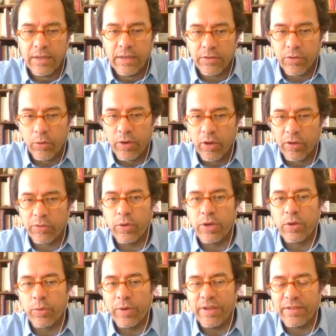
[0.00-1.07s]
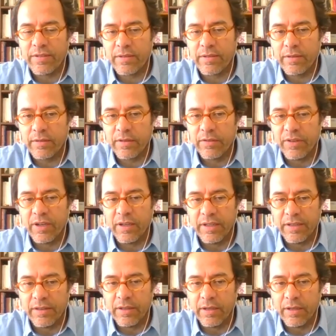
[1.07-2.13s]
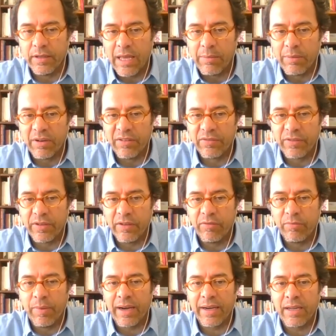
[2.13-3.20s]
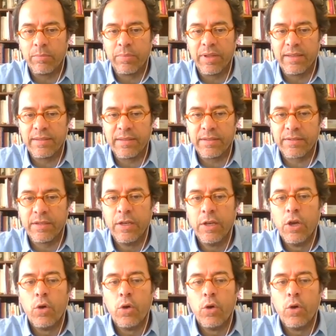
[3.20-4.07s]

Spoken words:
So we also increase severely the number of parking places.